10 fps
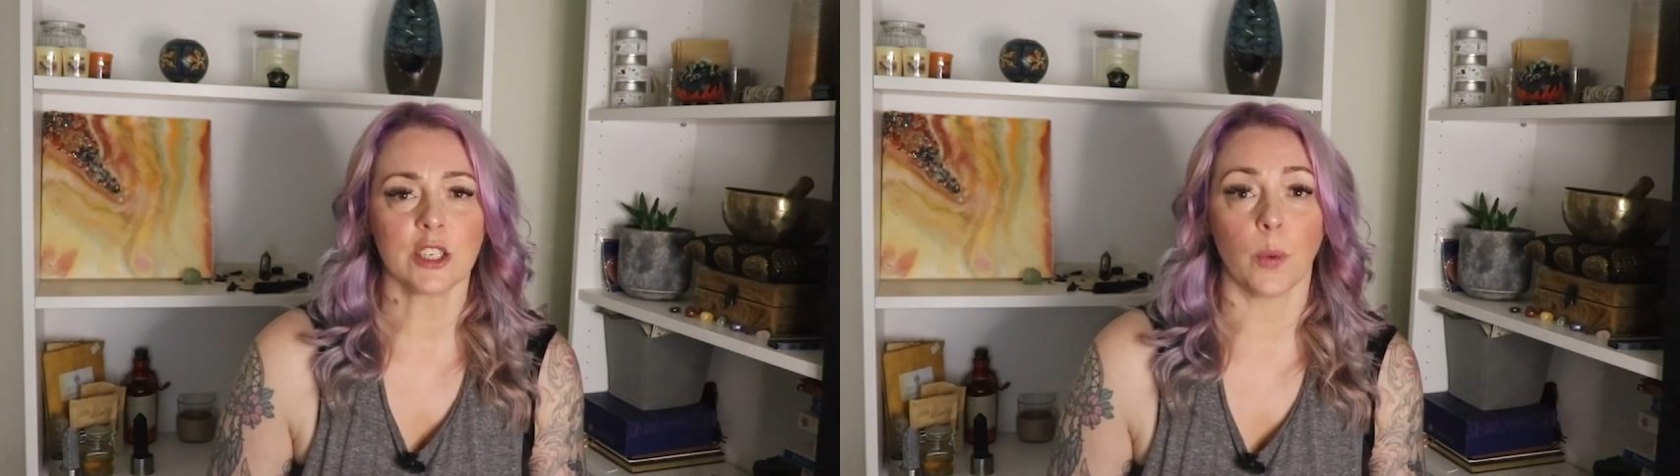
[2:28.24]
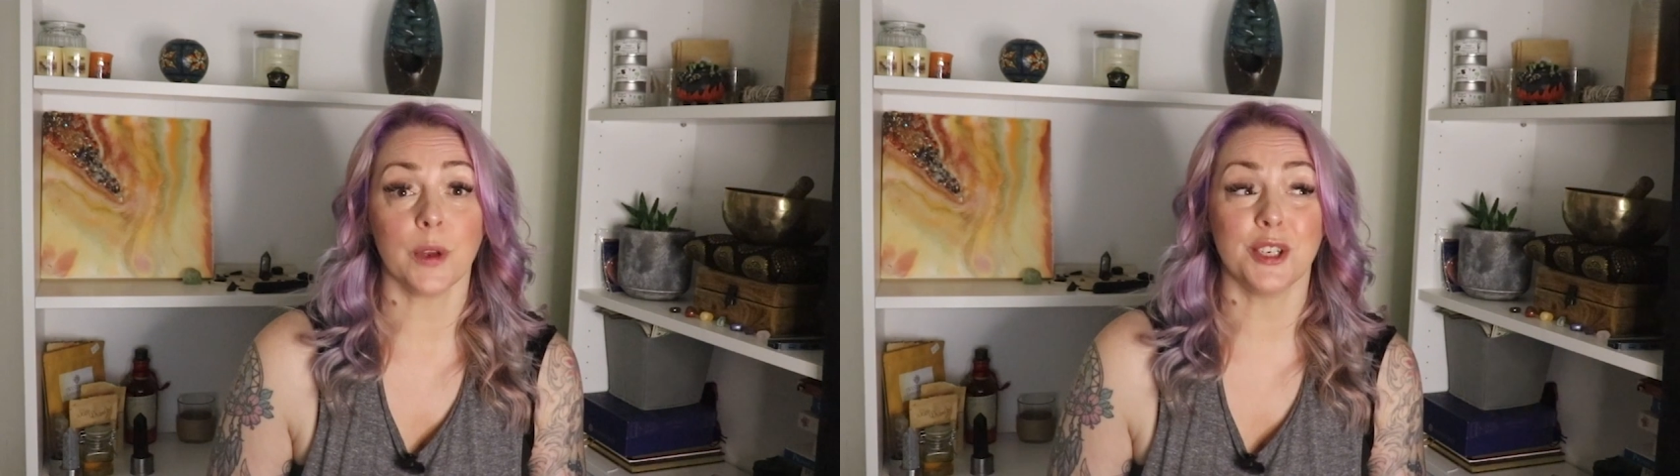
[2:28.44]

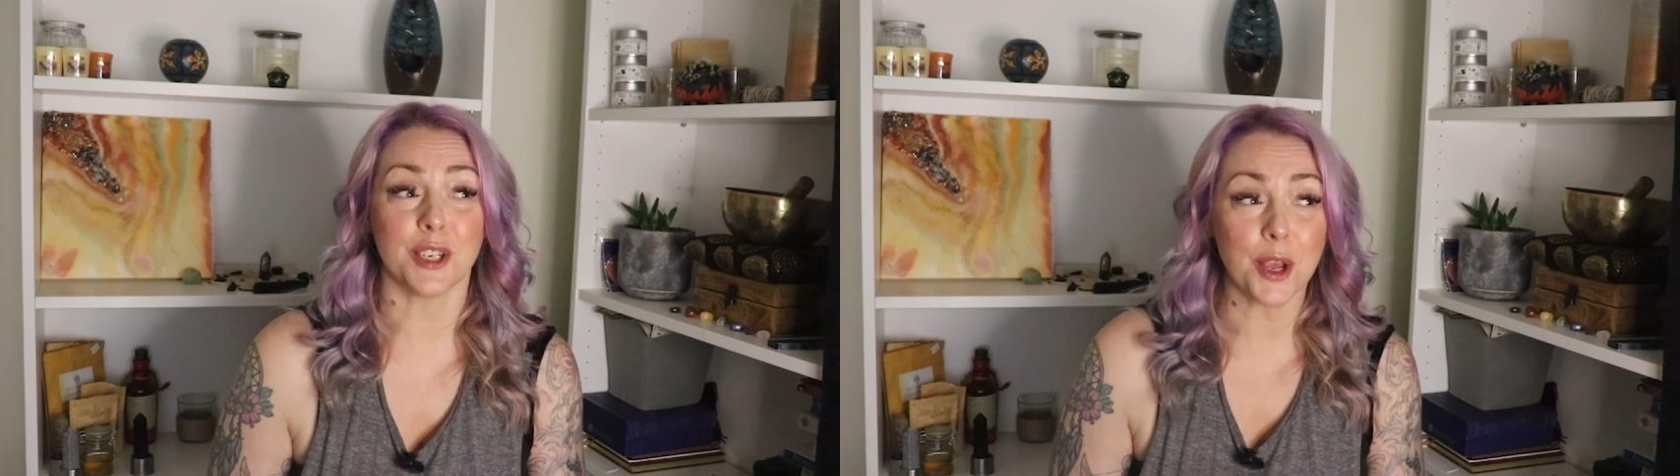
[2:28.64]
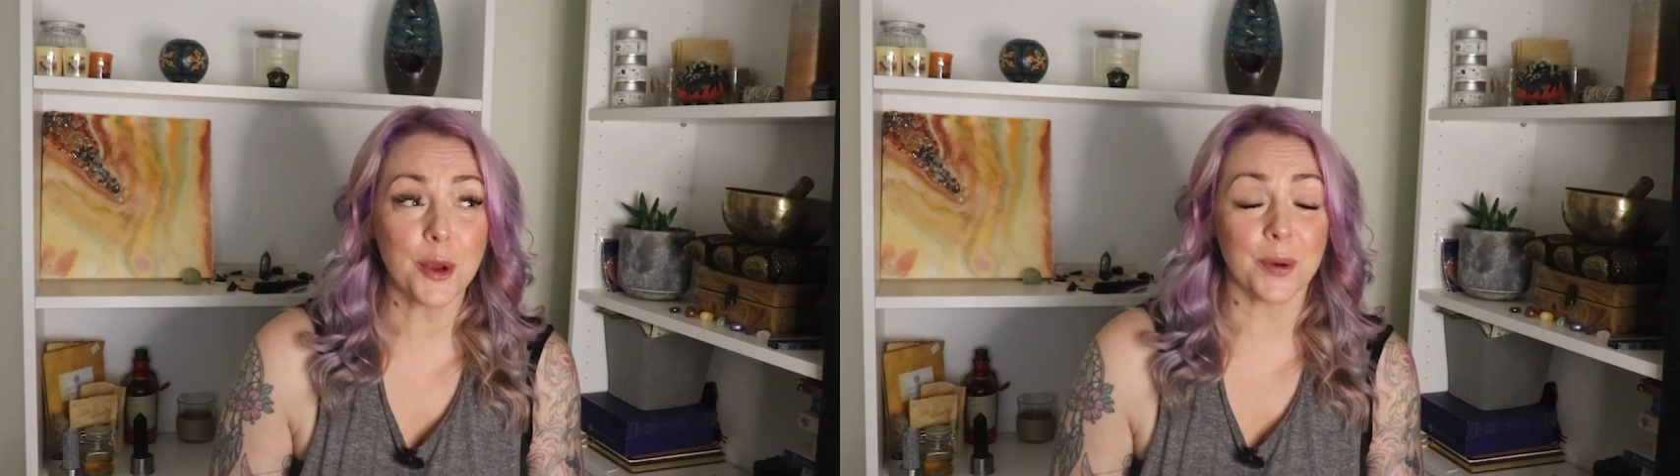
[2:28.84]
It's not what you
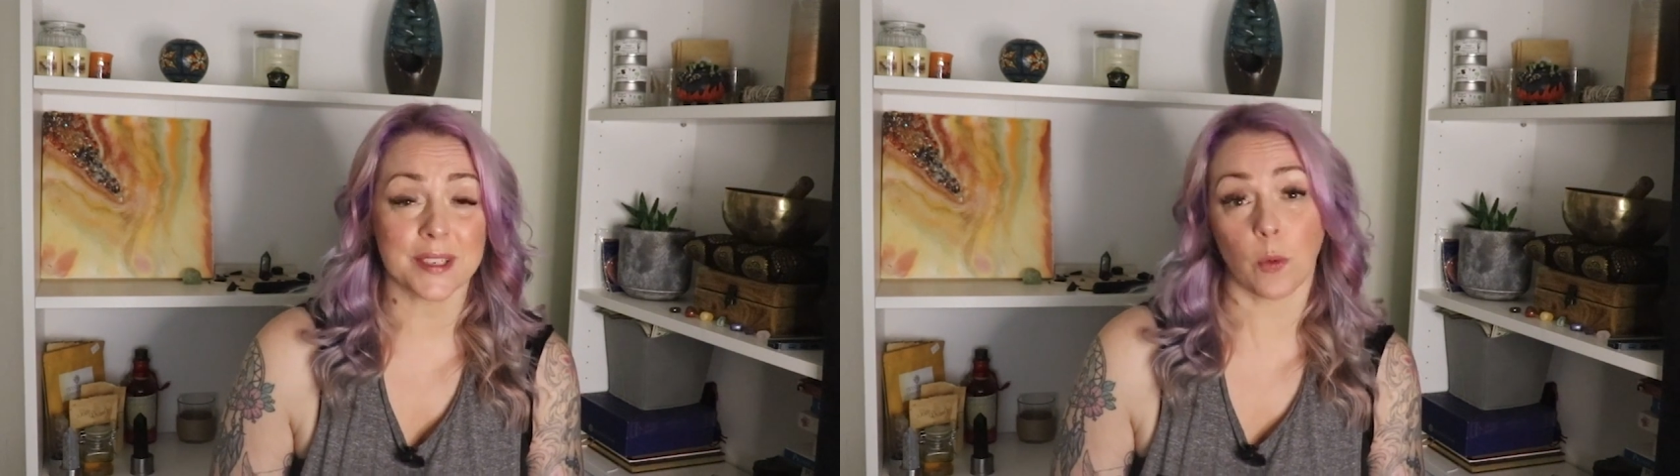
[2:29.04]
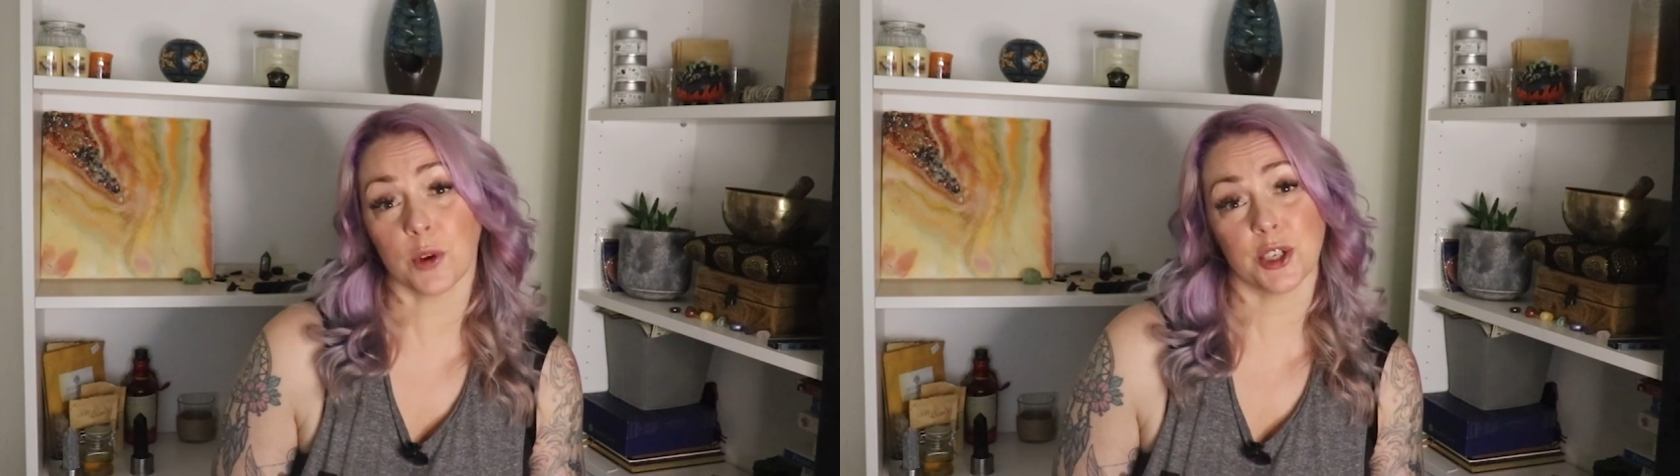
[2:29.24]
do.
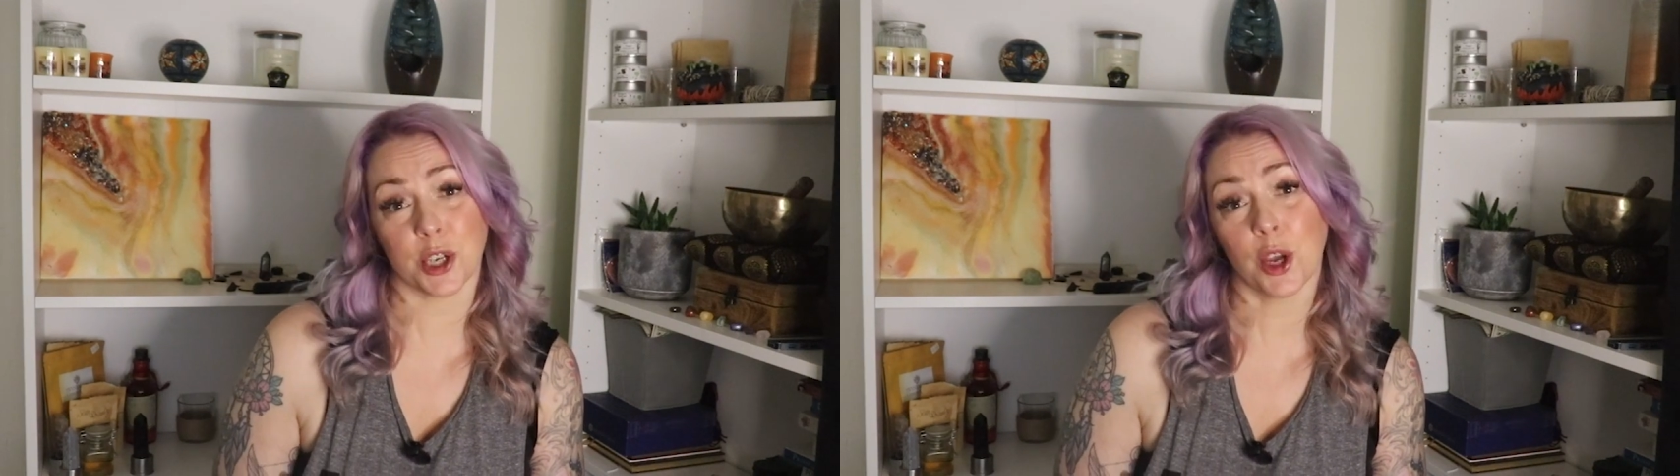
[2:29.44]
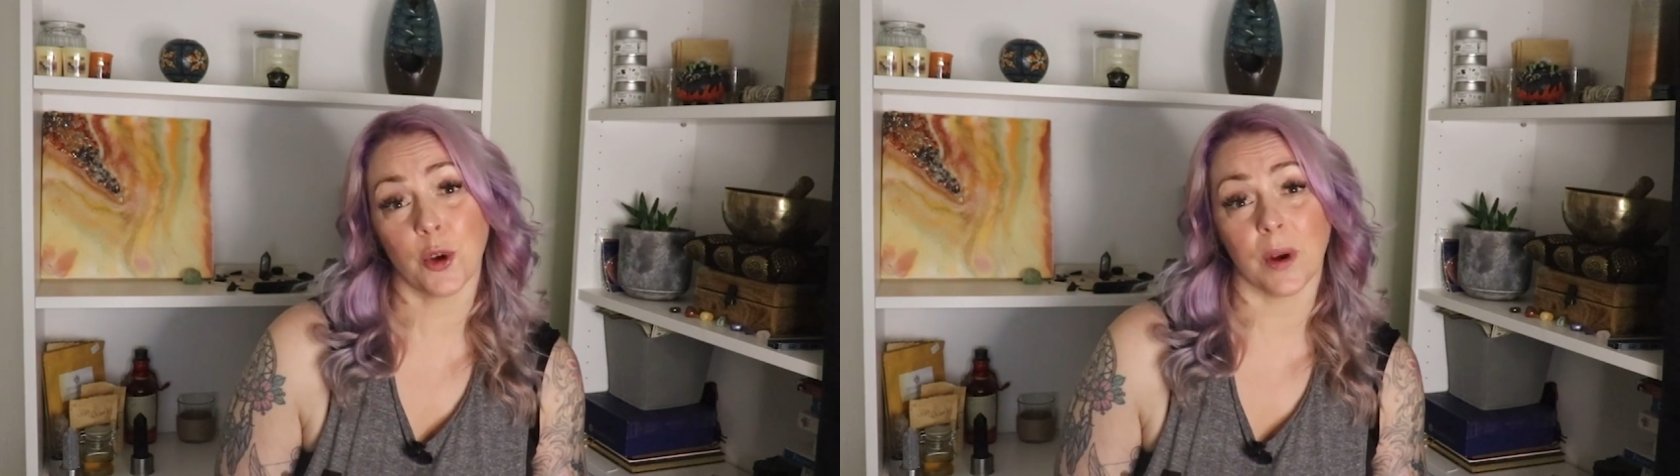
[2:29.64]
It's not what you
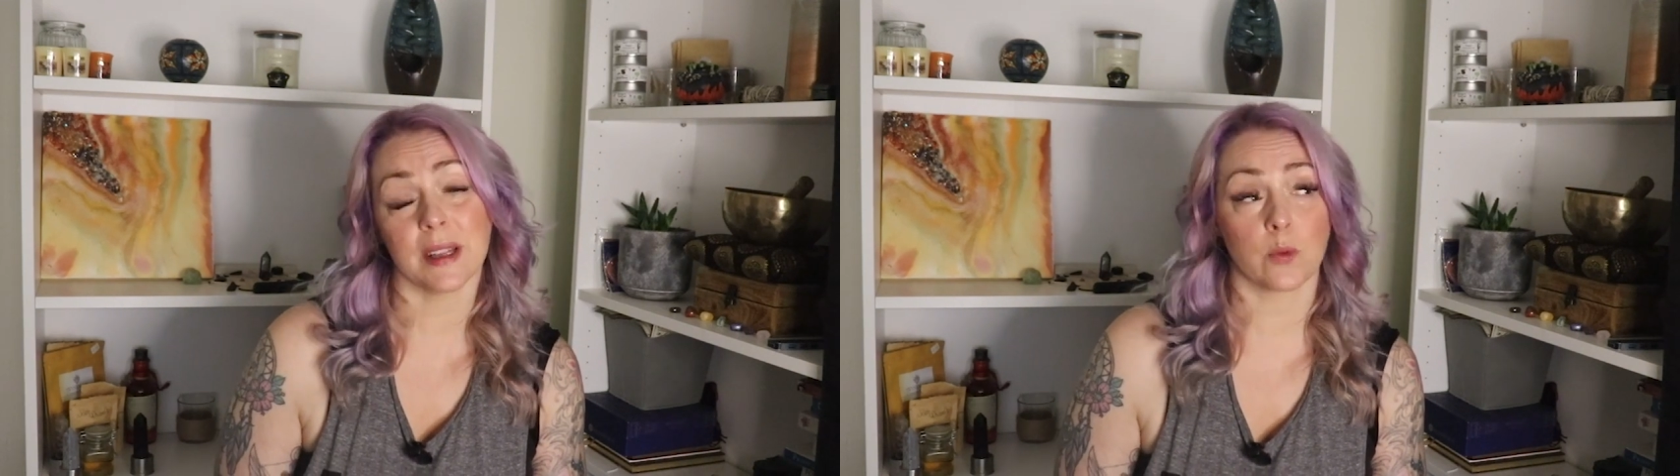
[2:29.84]
do.